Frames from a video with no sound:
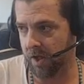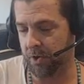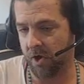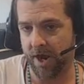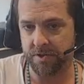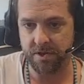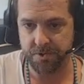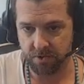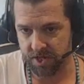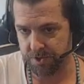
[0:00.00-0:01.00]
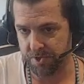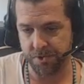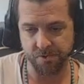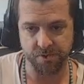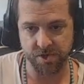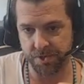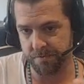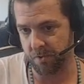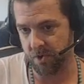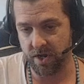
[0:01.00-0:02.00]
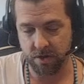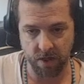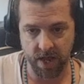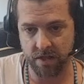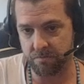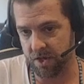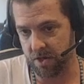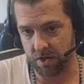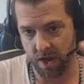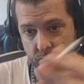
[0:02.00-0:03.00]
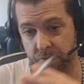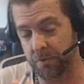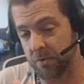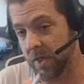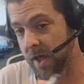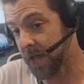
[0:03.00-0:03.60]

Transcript: They're acting as lenses or this for any light being came through that.